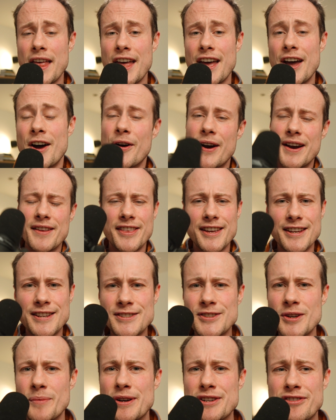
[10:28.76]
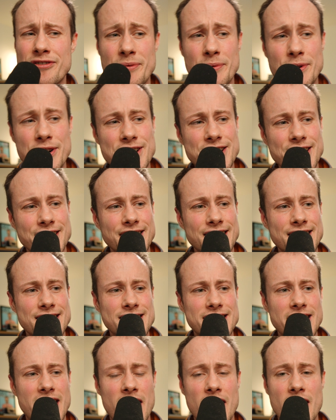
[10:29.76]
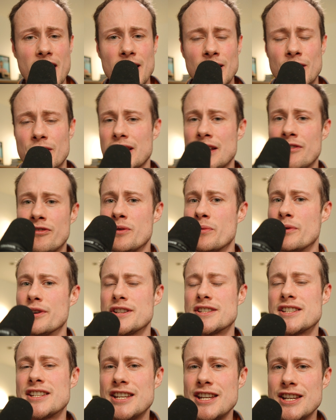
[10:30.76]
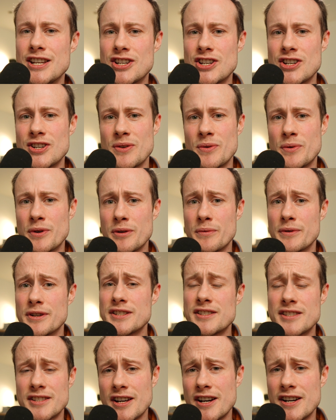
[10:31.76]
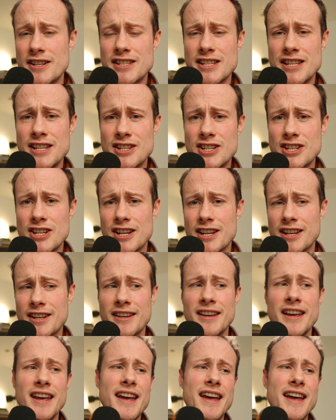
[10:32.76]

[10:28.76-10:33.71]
All right, thank you so much for watching this. Look, if you want to teach or you want to start teaching